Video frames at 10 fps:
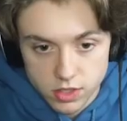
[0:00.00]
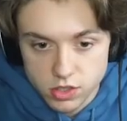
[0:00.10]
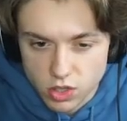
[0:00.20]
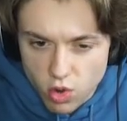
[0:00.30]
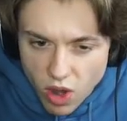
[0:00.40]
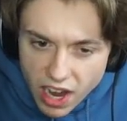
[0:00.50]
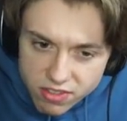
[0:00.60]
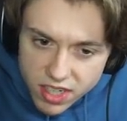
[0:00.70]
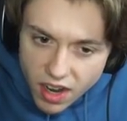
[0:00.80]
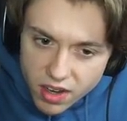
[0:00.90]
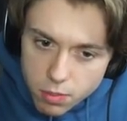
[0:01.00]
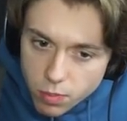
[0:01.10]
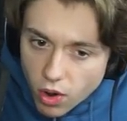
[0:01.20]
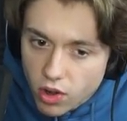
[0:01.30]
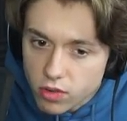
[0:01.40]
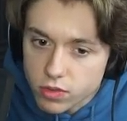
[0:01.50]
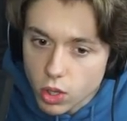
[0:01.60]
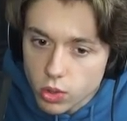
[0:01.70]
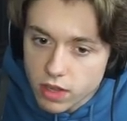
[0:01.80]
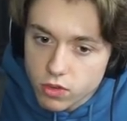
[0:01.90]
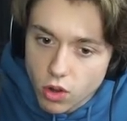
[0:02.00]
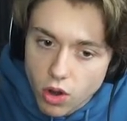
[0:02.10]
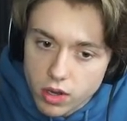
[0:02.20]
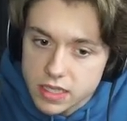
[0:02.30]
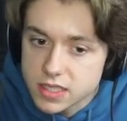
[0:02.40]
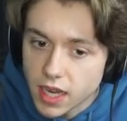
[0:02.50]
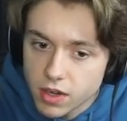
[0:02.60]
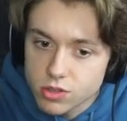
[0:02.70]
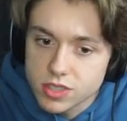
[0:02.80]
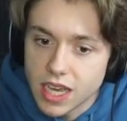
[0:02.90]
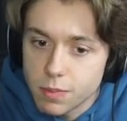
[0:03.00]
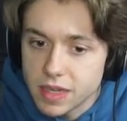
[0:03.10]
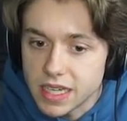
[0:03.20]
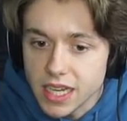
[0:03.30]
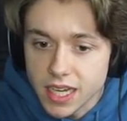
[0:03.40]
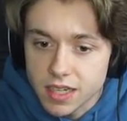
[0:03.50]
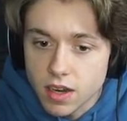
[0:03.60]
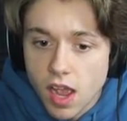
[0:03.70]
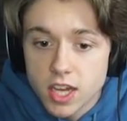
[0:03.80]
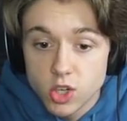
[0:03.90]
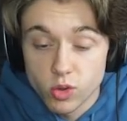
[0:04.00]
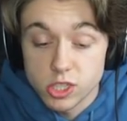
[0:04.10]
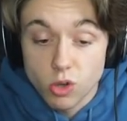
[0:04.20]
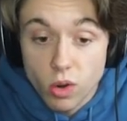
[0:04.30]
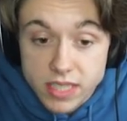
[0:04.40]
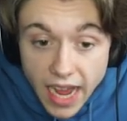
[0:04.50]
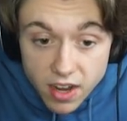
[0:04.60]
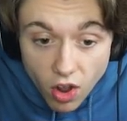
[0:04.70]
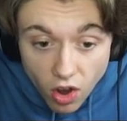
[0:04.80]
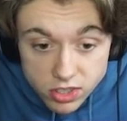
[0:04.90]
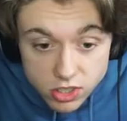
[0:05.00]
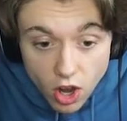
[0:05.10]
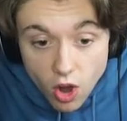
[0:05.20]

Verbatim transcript: This is a crafting item. Part of low-level heart containers can be eaten to restore 10 hearts.